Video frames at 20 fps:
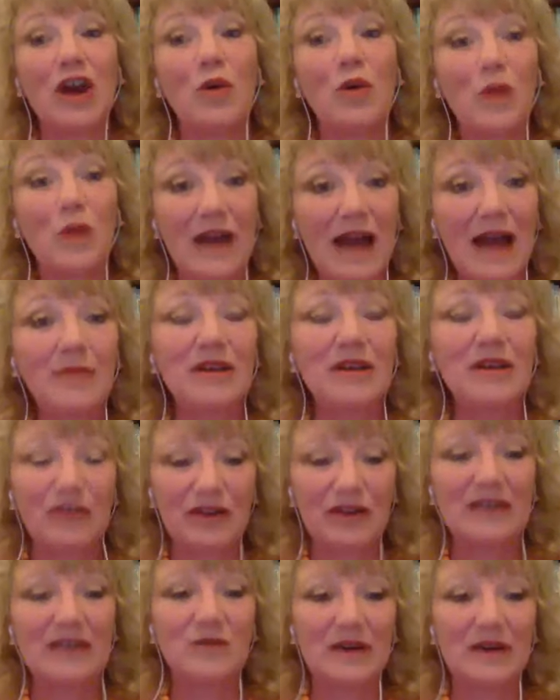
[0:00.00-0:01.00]
What I'm
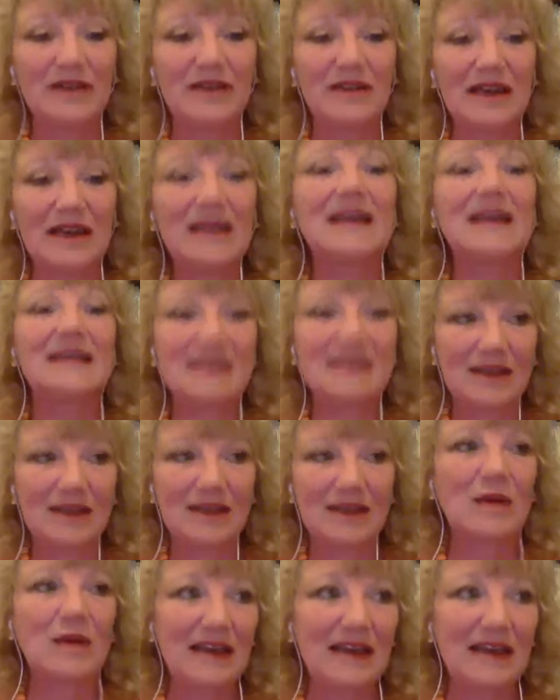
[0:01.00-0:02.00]
intrigued with is that
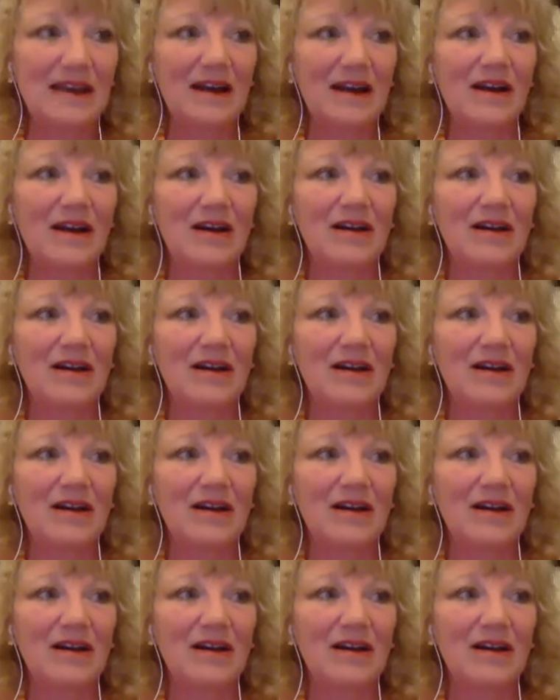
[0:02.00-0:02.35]
we